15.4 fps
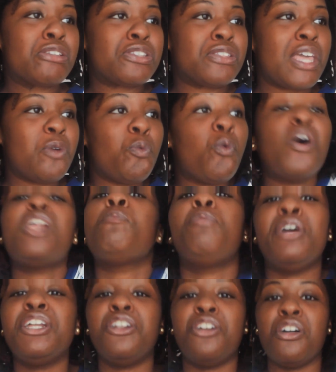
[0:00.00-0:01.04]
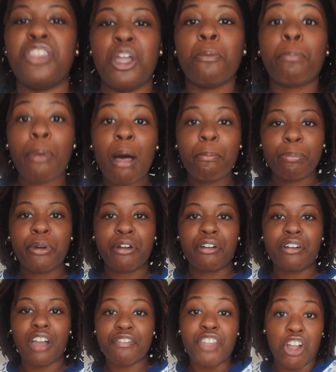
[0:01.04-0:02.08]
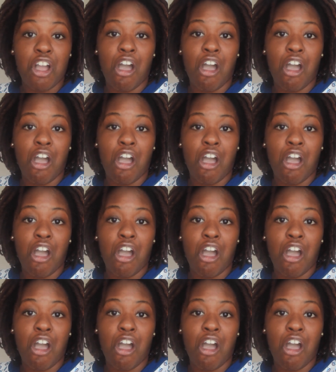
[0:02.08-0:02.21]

so they want to put it on their bumper of the